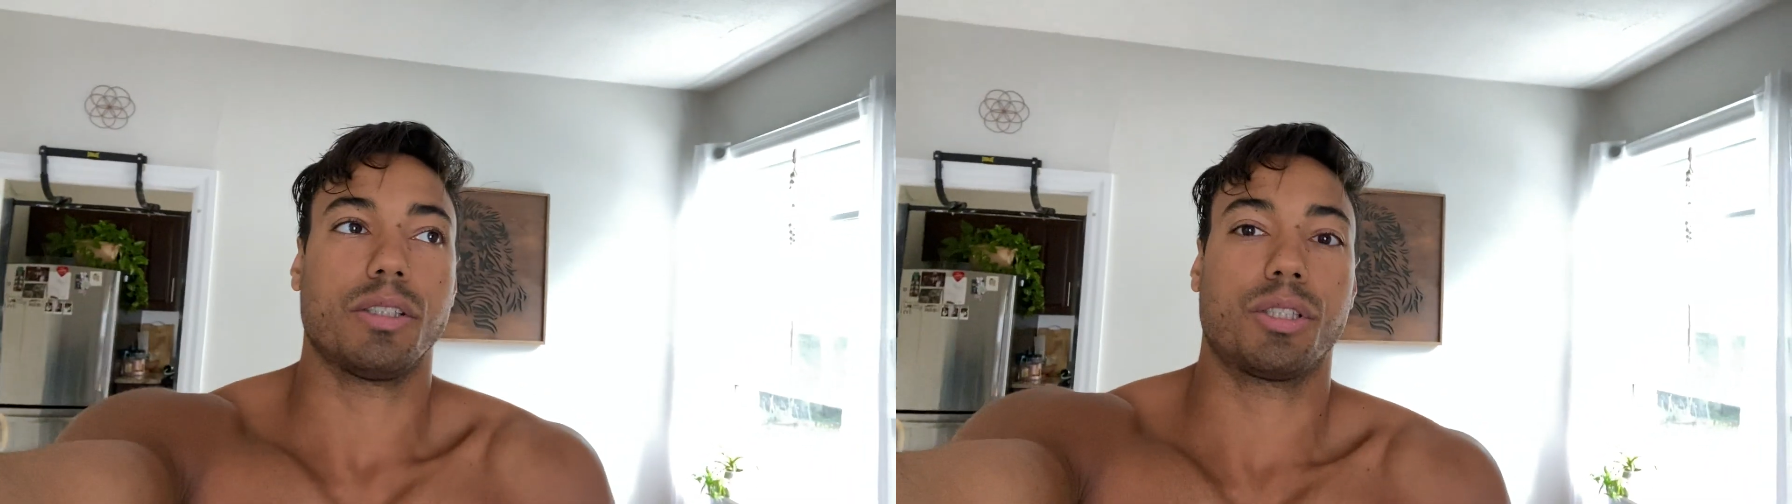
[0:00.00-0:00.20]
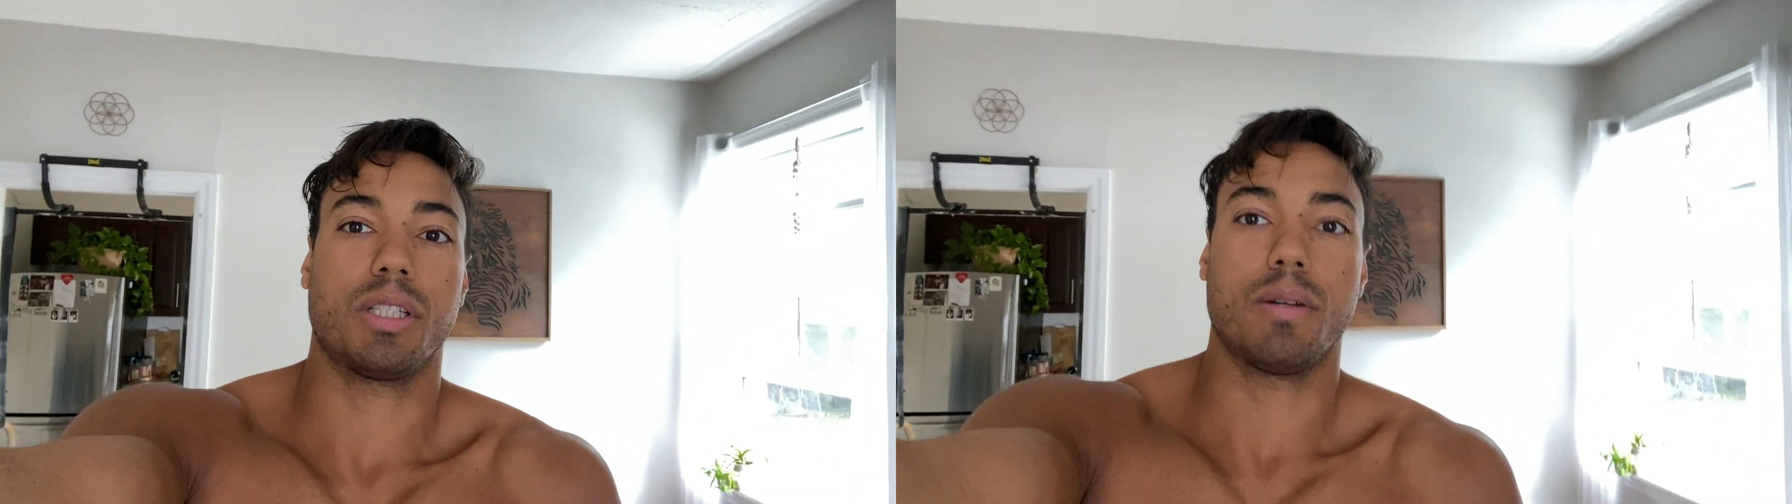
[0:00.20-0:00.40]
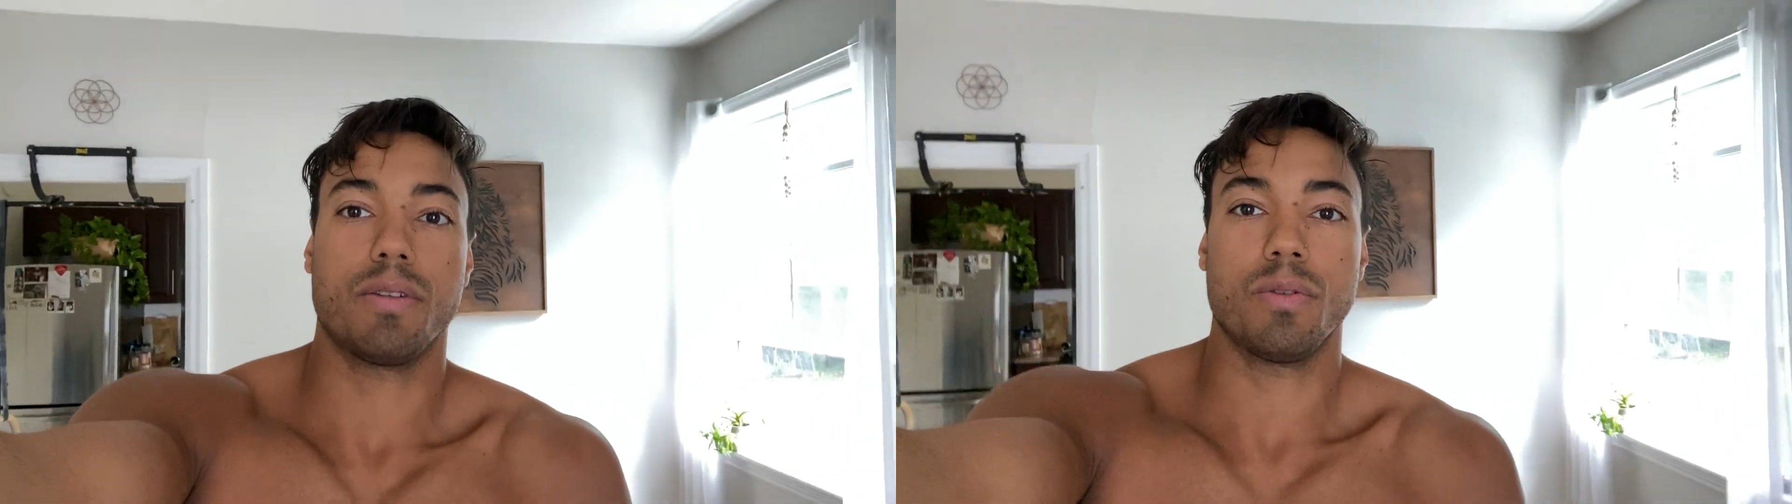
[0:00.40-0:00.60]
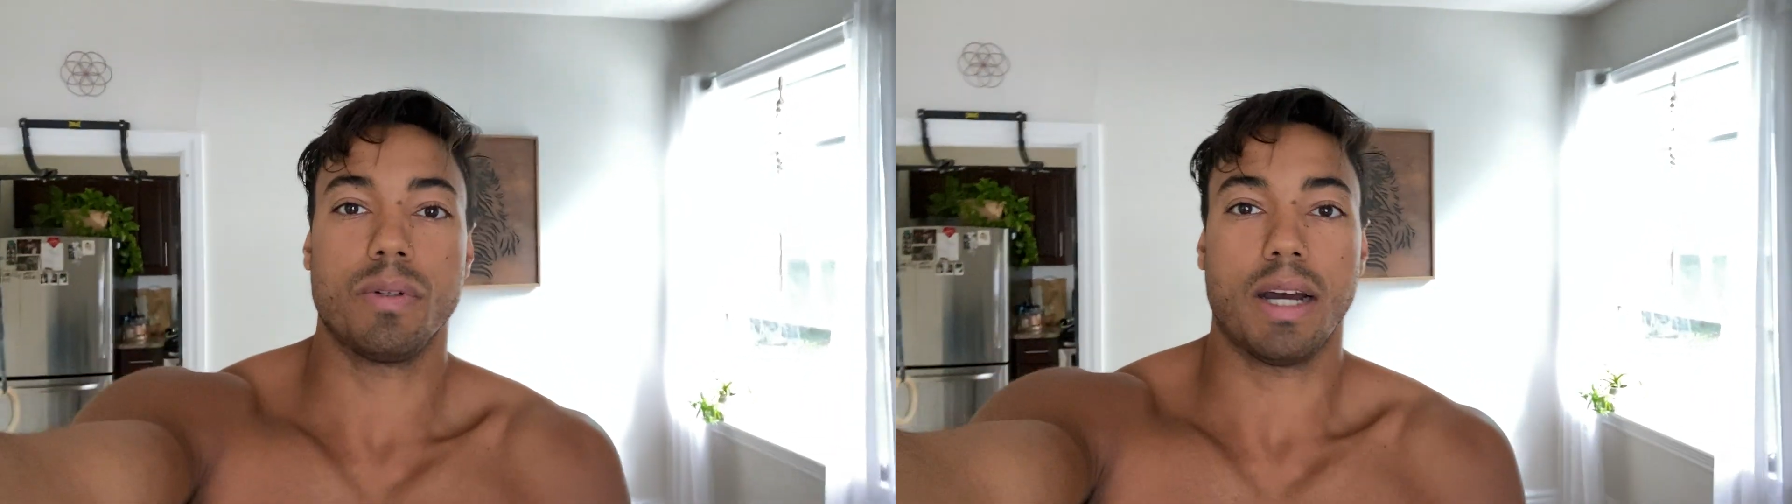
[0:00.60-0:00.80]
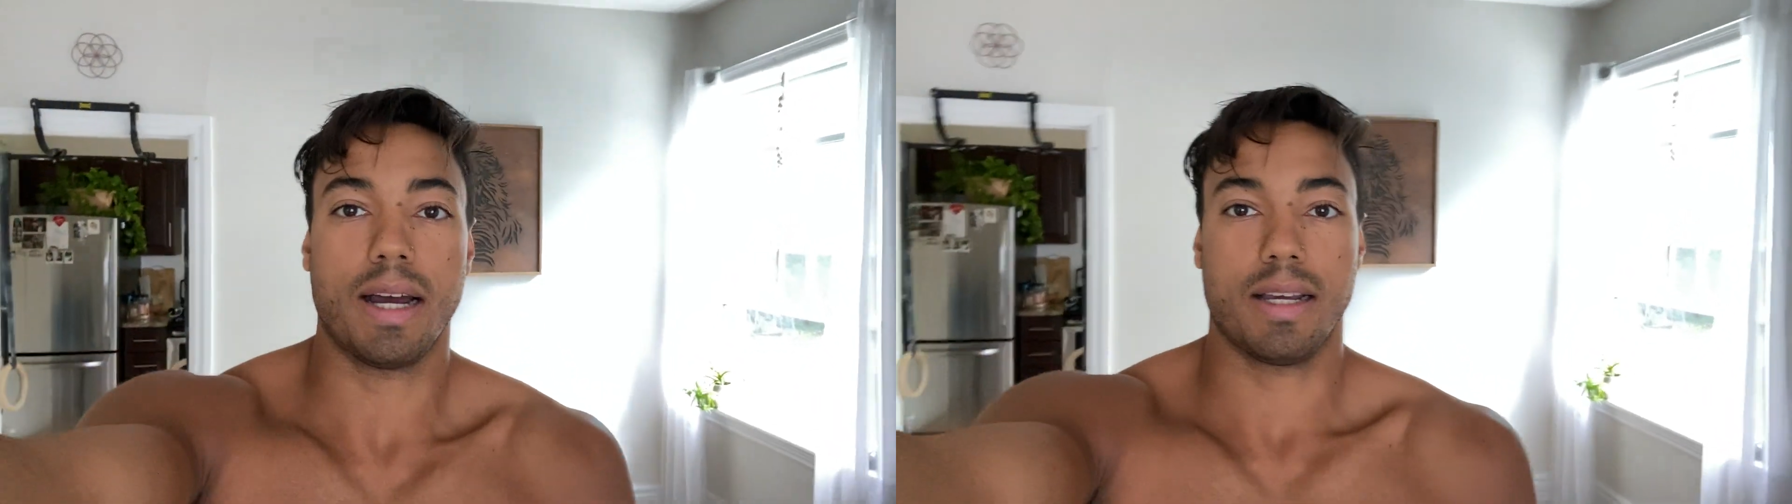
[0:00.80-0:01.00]
is share with you
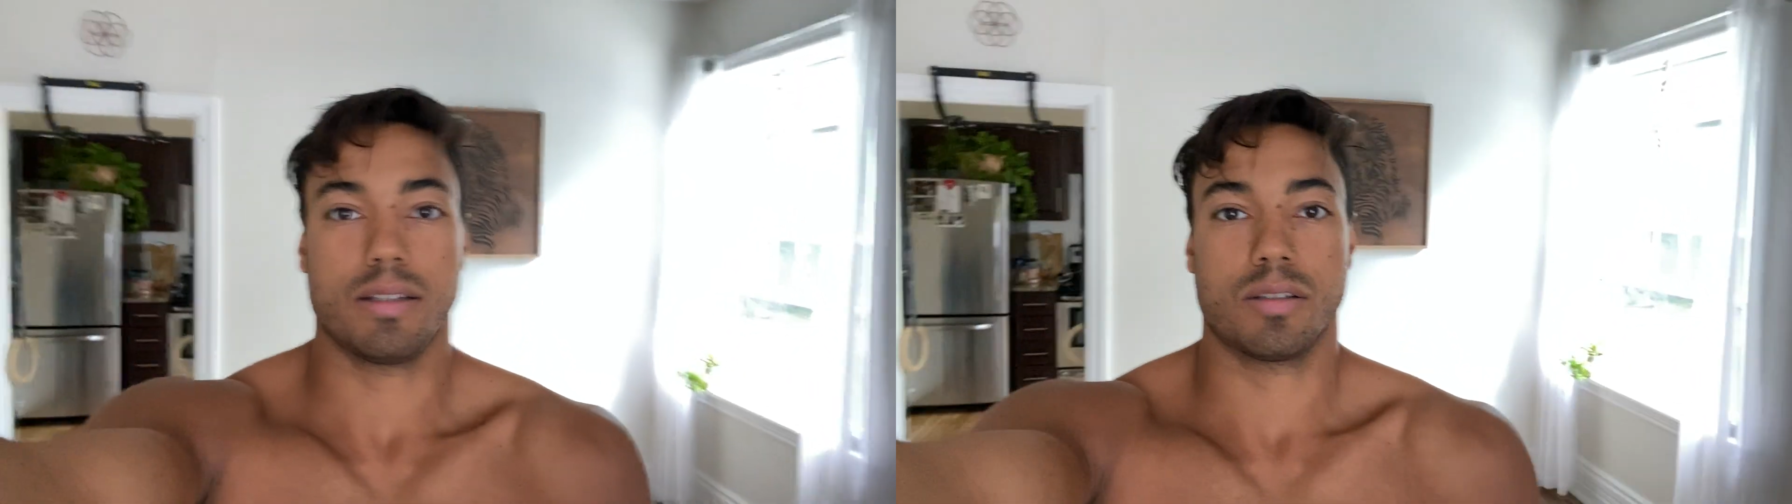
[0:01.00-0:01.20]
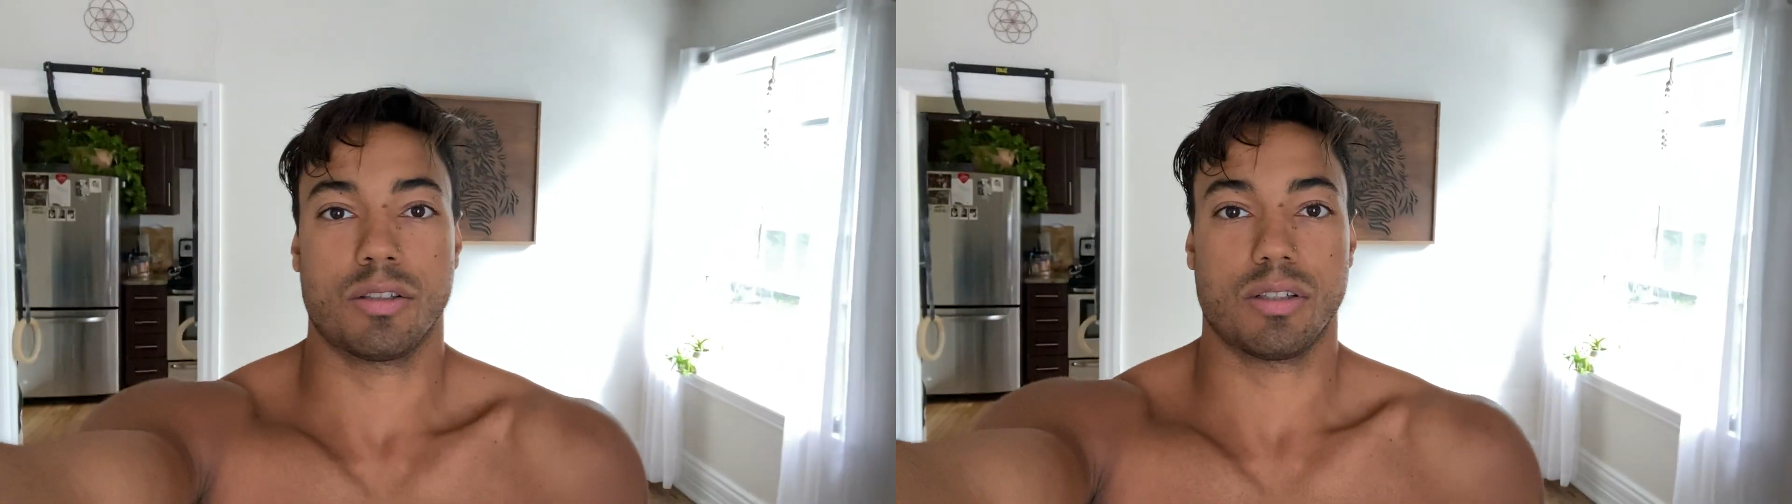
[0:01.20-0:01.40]
guys